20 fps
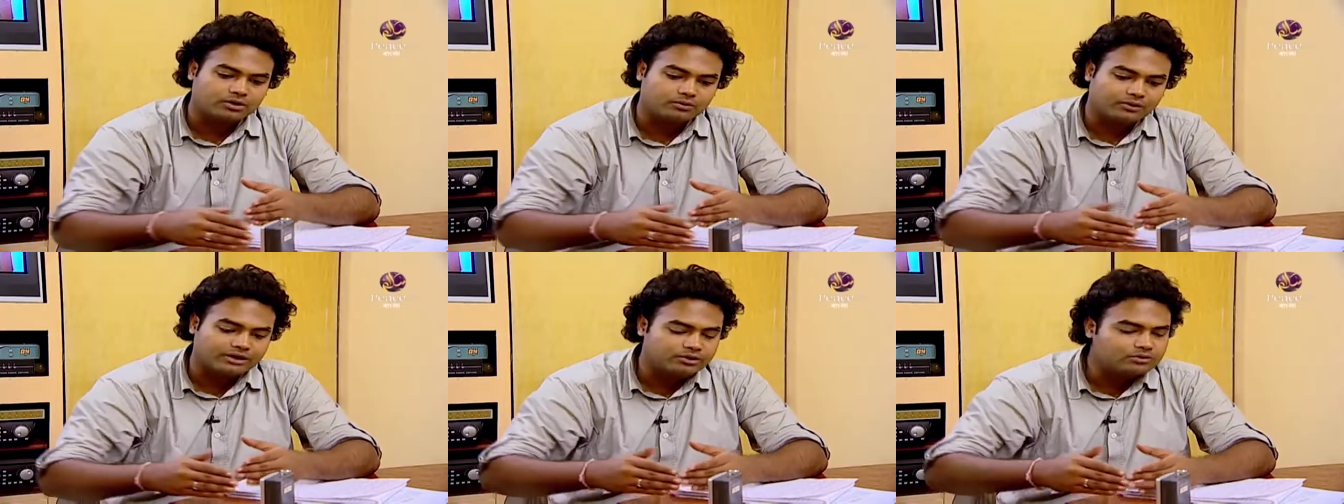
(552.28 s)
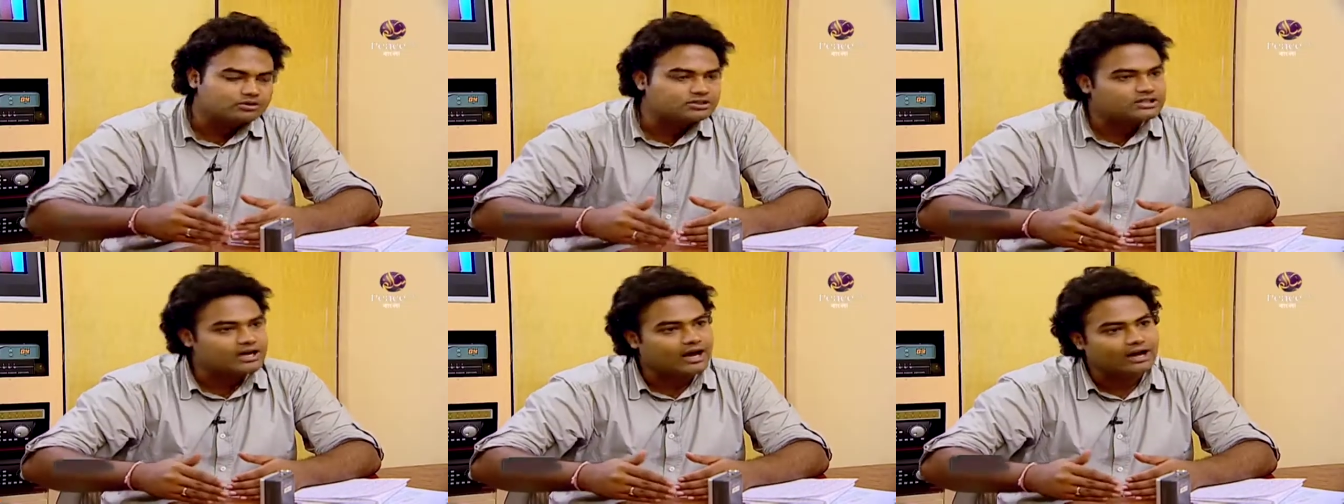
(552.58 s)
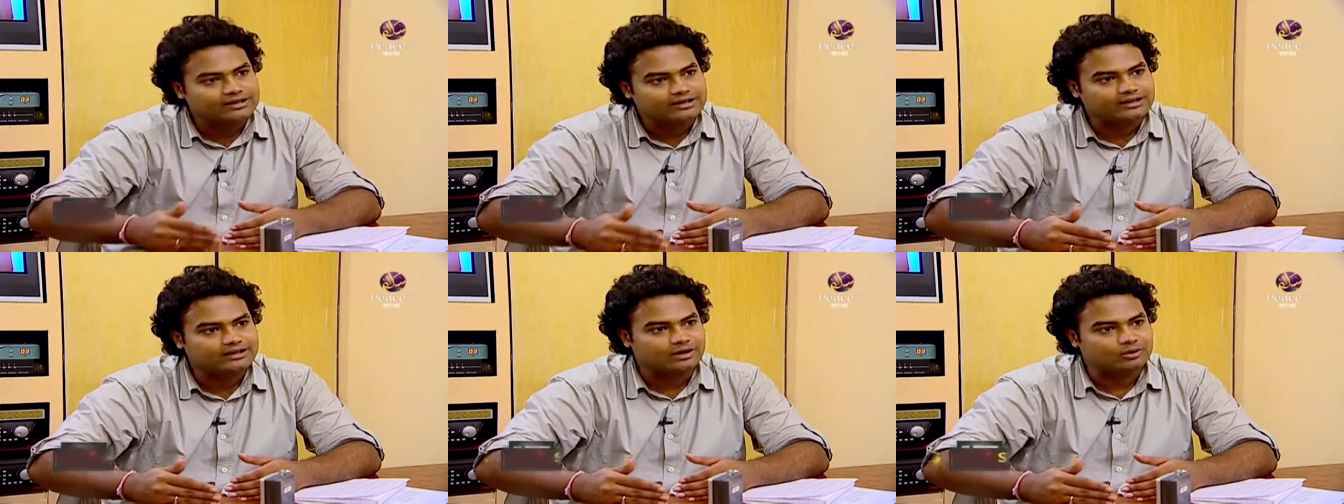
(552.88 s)
But when you
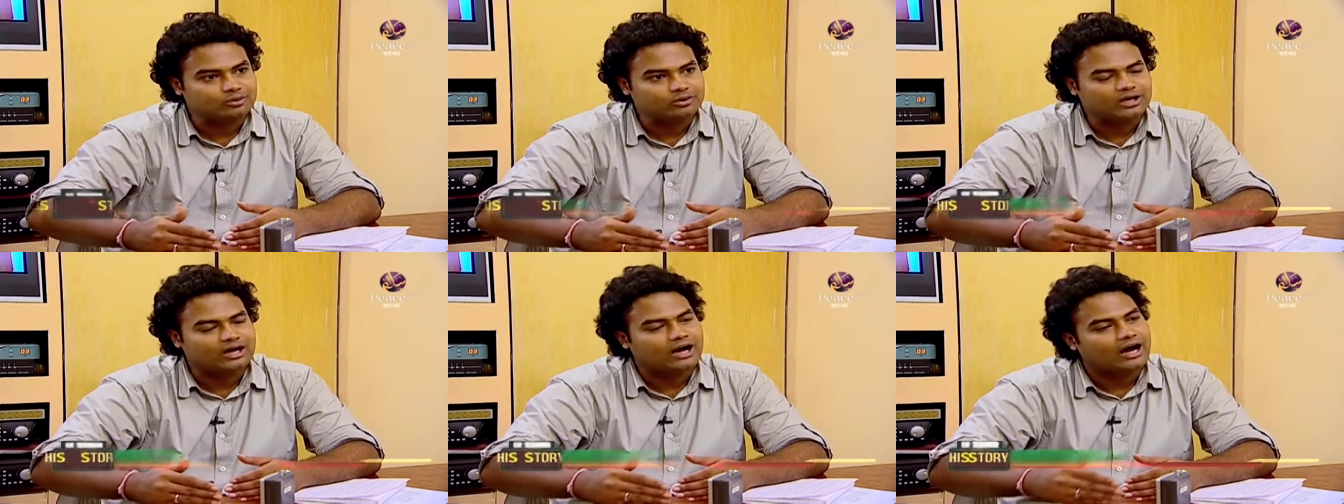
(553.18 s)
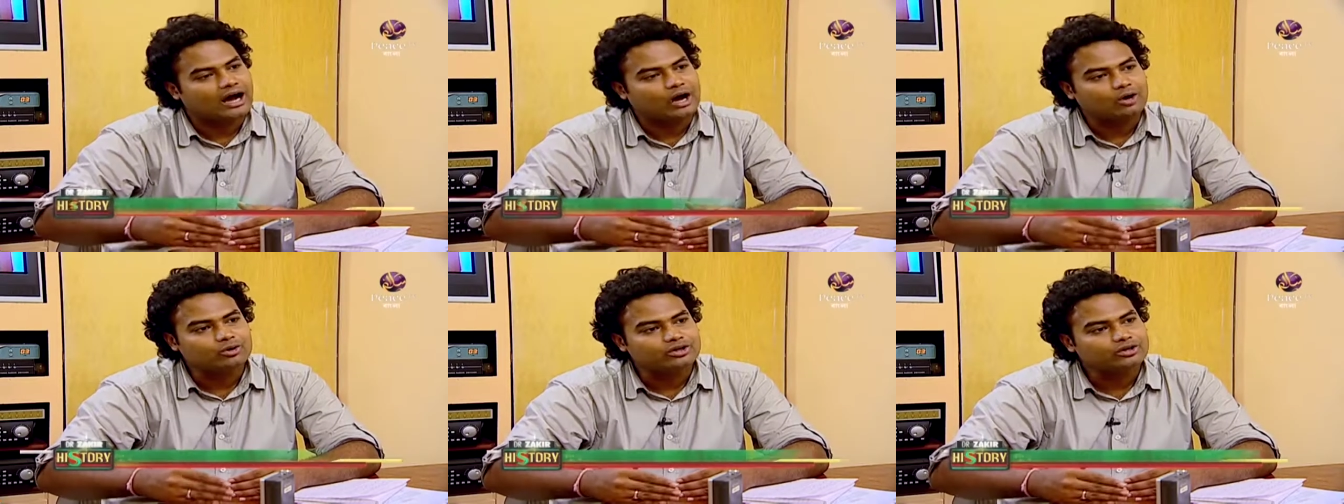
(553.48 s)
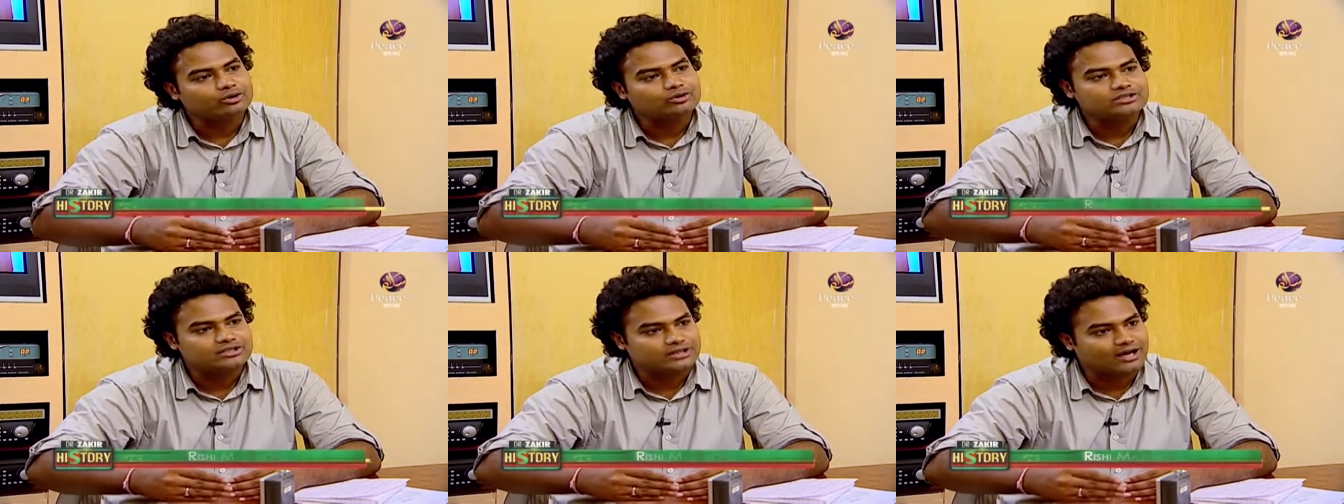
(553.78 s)
started out, how
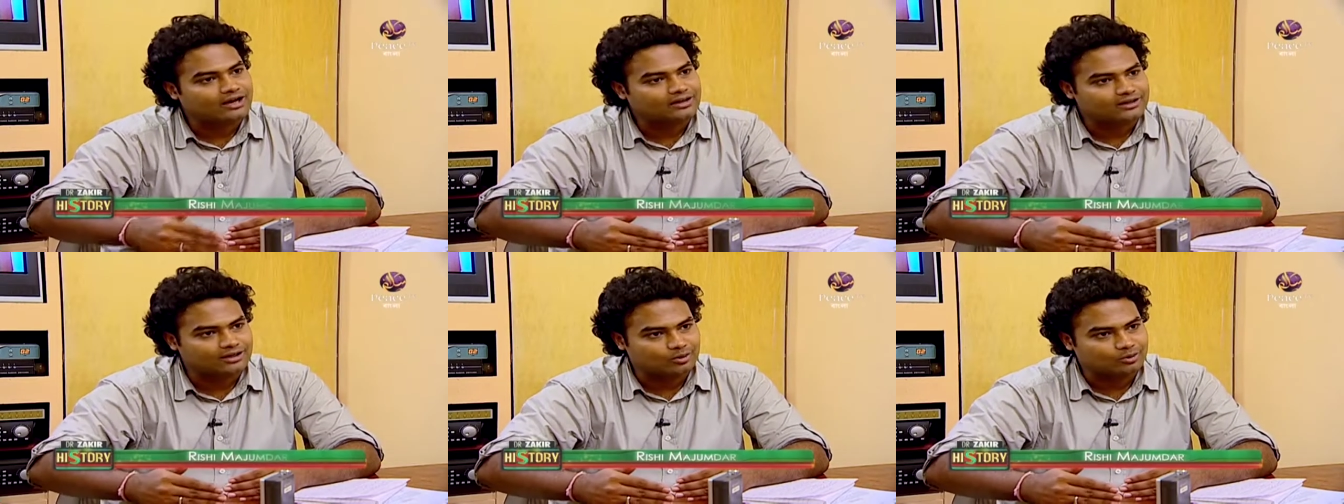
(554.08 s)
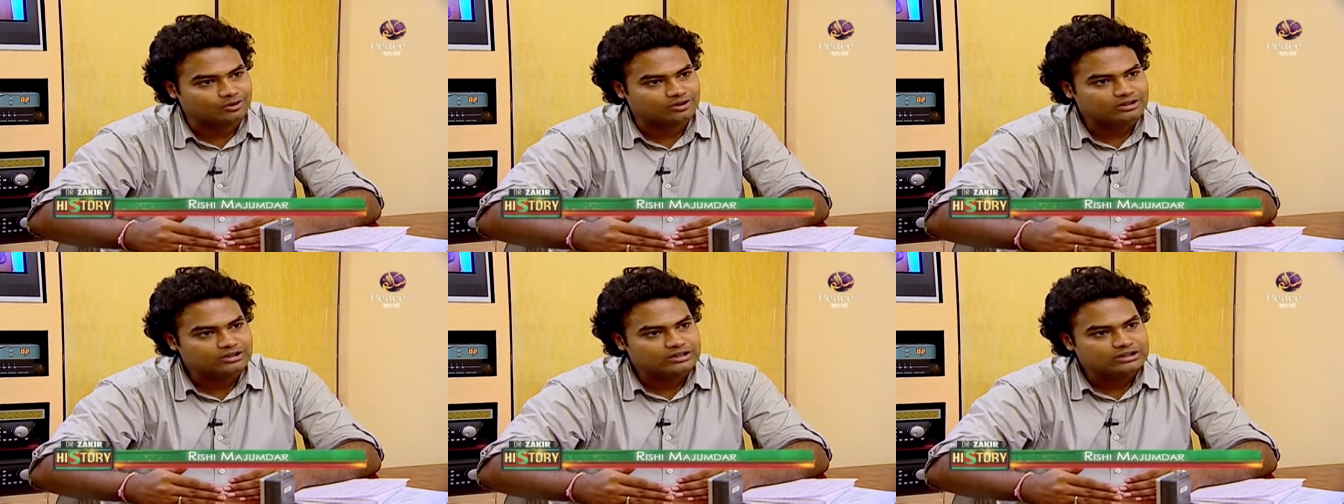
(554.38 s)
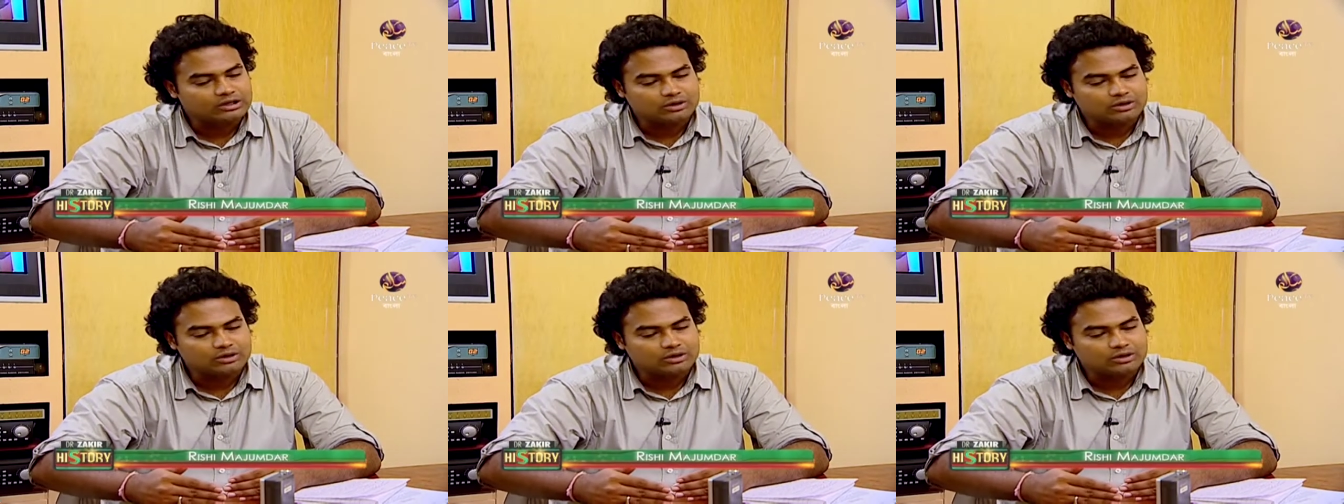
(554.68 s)
did you start out?